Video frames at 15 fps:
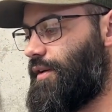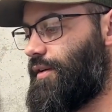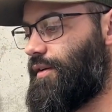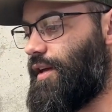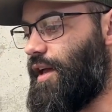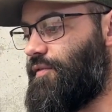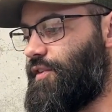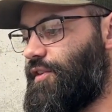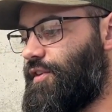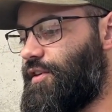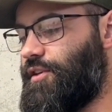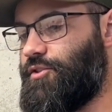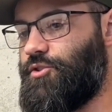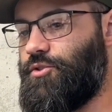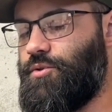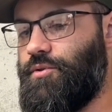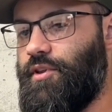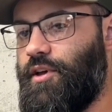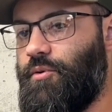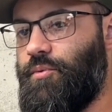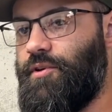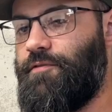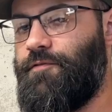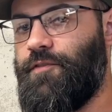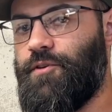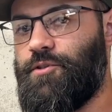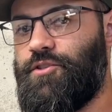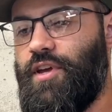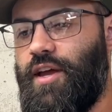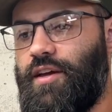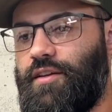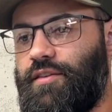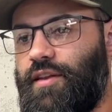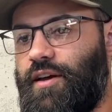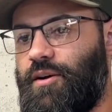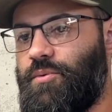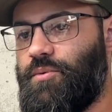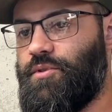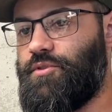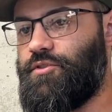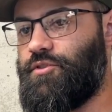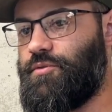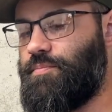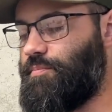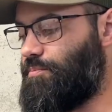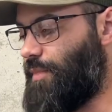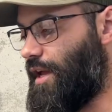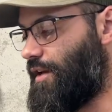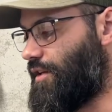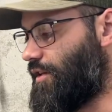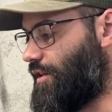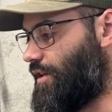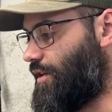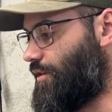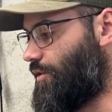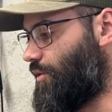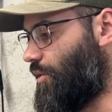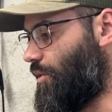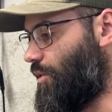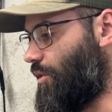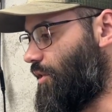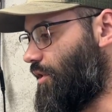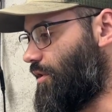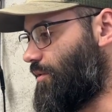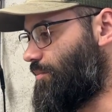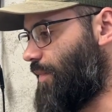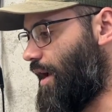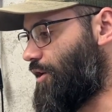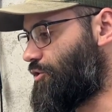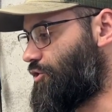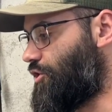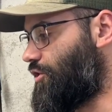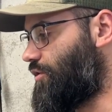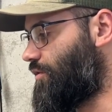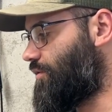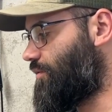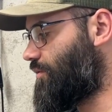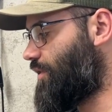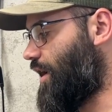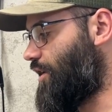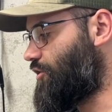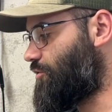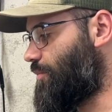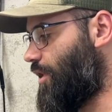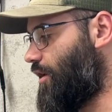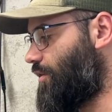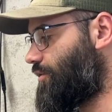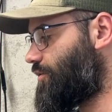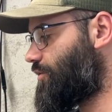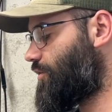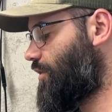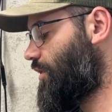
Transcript: having the issue that we first had, and that was mangling or mashing case mouths.